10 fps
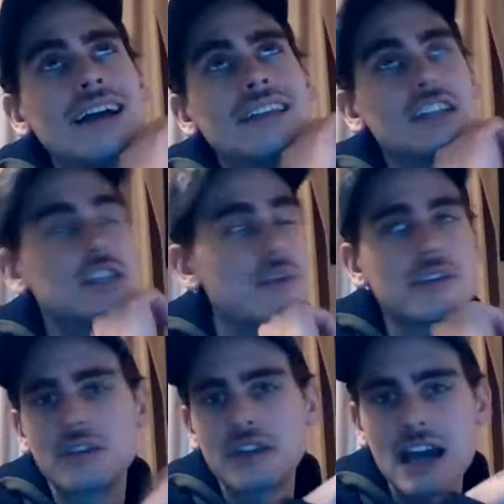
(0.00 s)
They should be
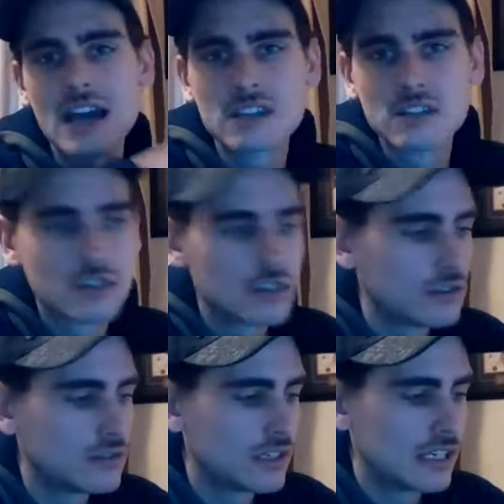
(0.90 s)
throwing
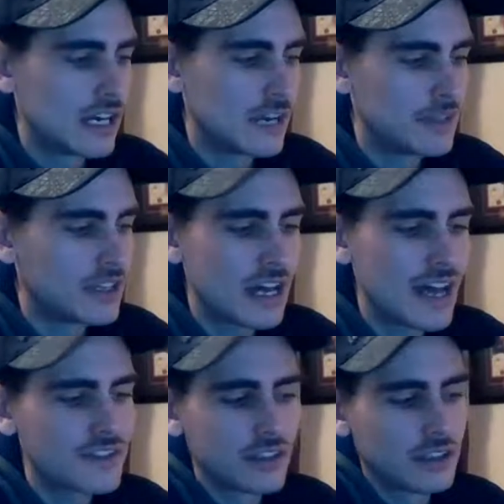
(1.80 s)
Cascasso. I
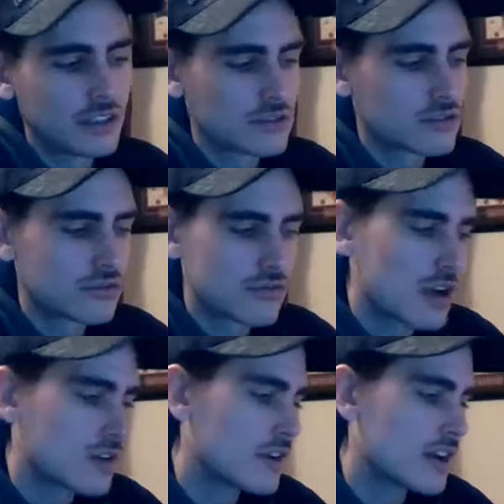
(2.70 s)
have to lean
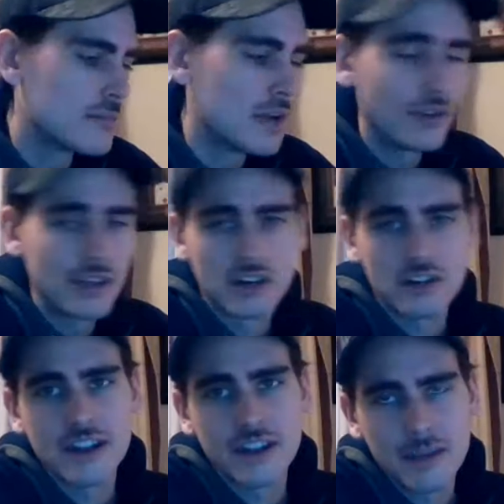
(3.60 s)
Toronto here. Belleville had a
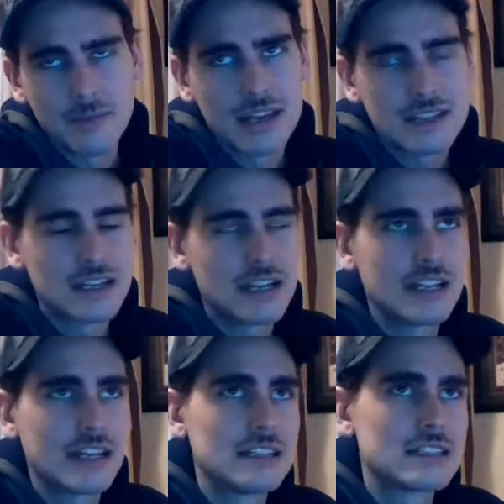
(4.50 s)
great game last night
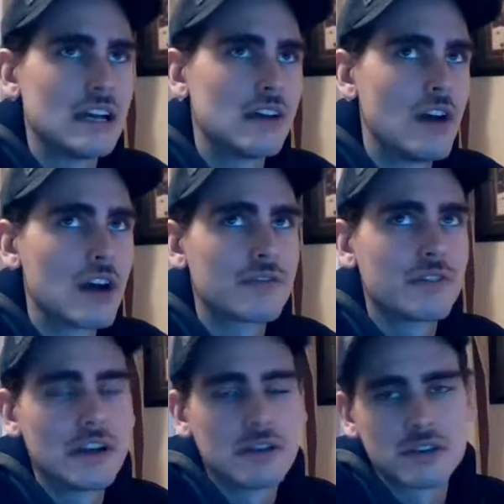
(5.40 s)
against
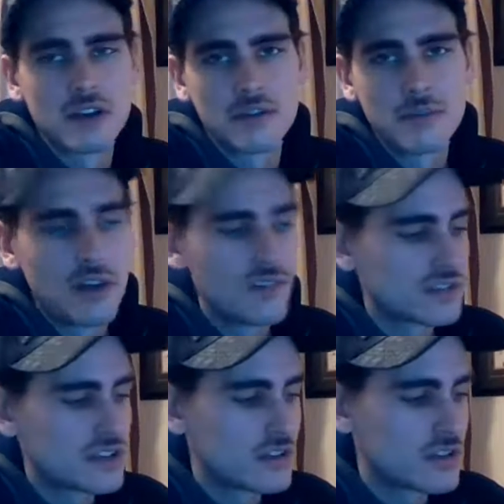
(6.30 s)
Rockford. I was on our Belleville
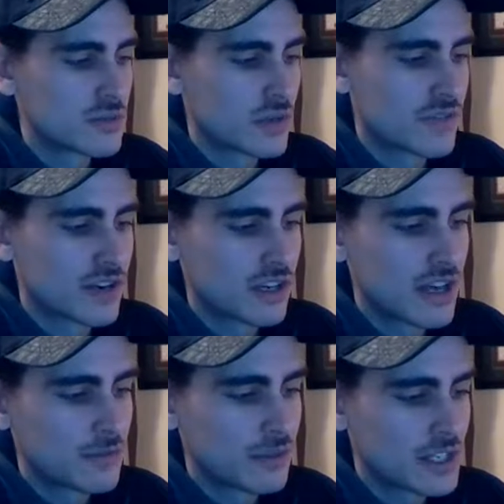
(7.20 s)
Senators, one of our
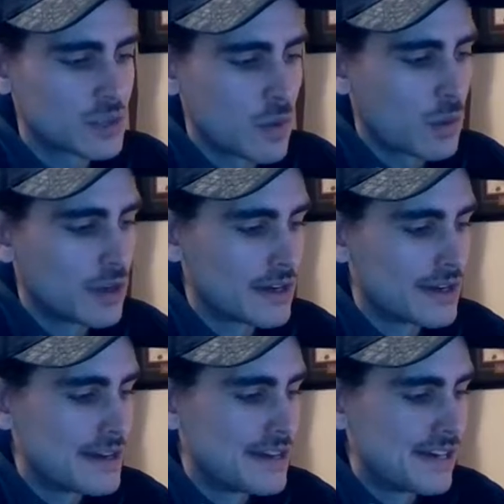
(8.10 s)
client plays we won on.